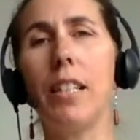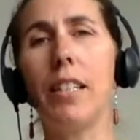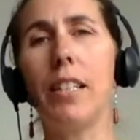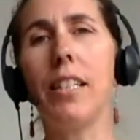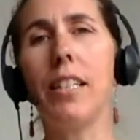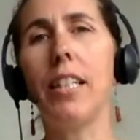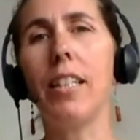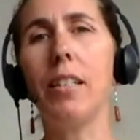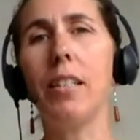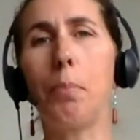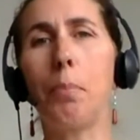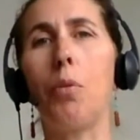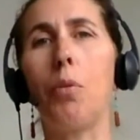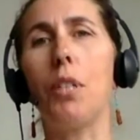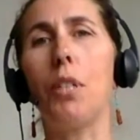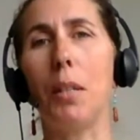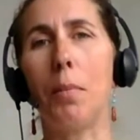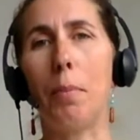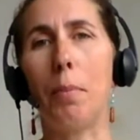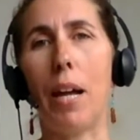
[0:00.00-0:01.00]
testing is
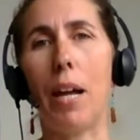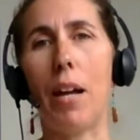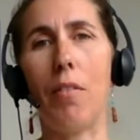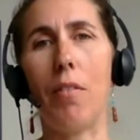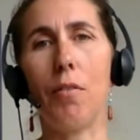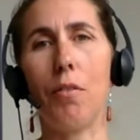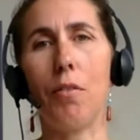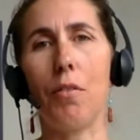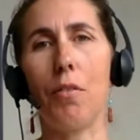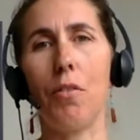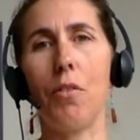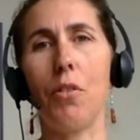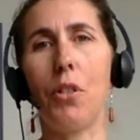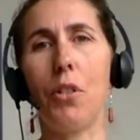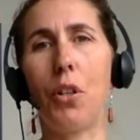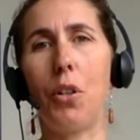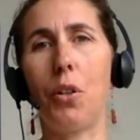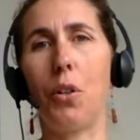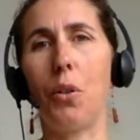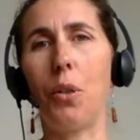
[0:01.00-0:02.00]
protein bound.
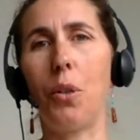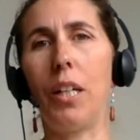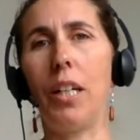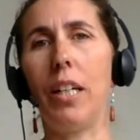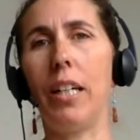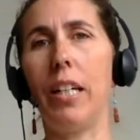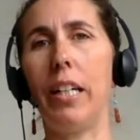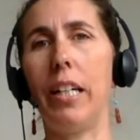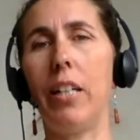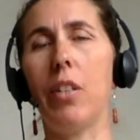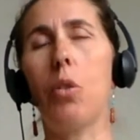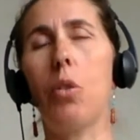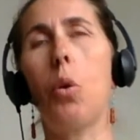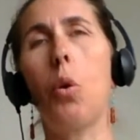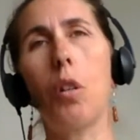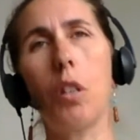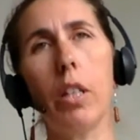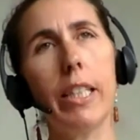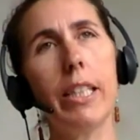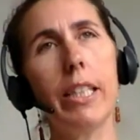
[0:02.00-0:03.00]
So it
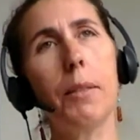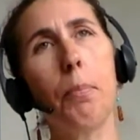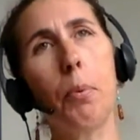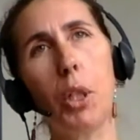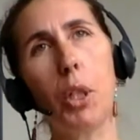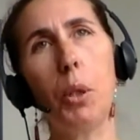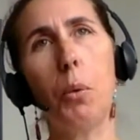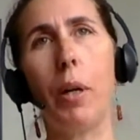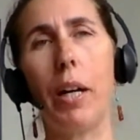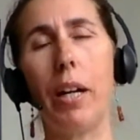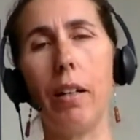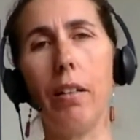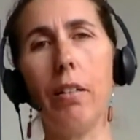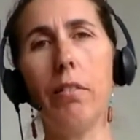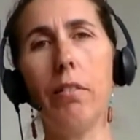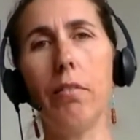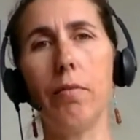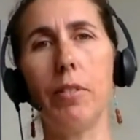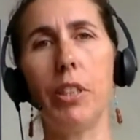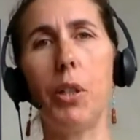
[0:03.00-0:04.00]
correlates pretty well.